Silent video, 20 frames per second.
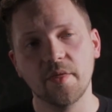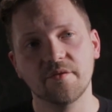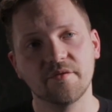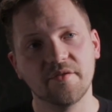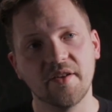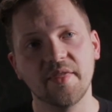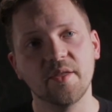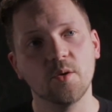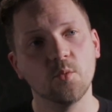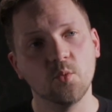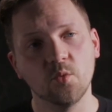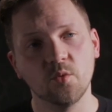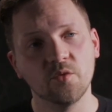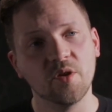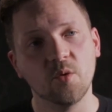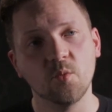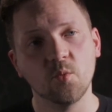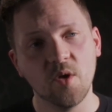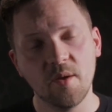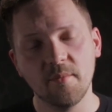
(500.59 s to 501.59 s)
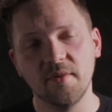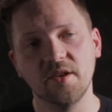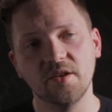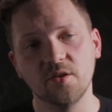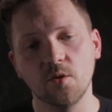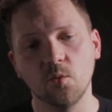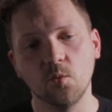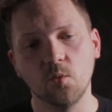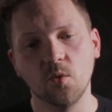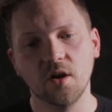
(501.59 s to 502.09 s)
the fact that
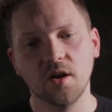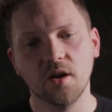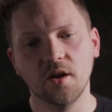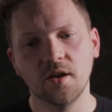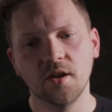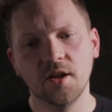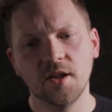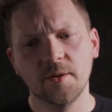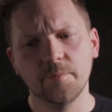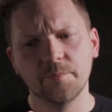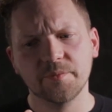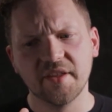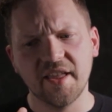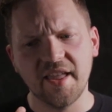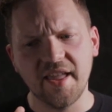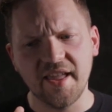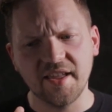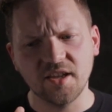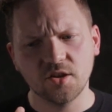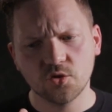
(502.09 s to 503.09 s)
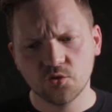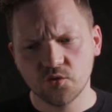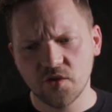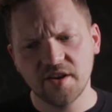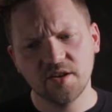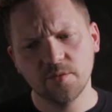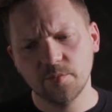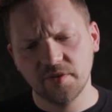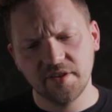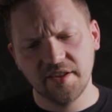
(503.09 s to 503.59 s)
women were
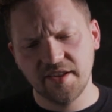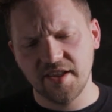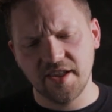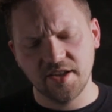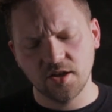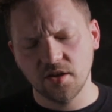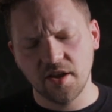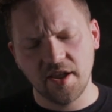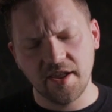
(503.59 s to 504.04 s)
incredibly